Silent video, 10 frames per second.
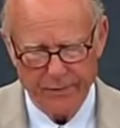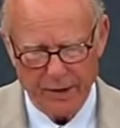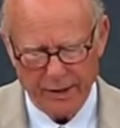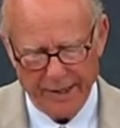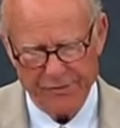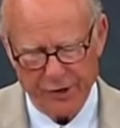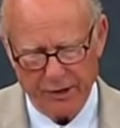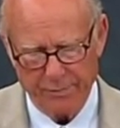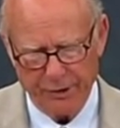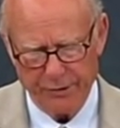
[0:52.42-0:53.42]

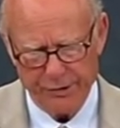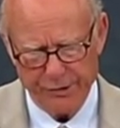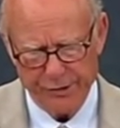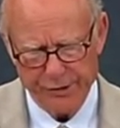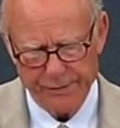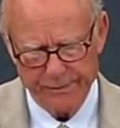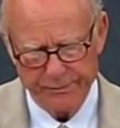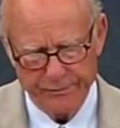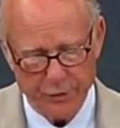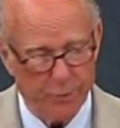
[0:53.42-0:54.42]
livestock producers,
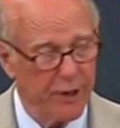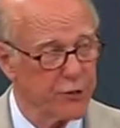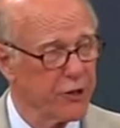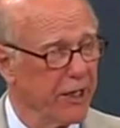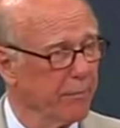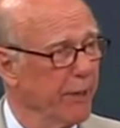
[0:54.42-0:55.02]
you better stand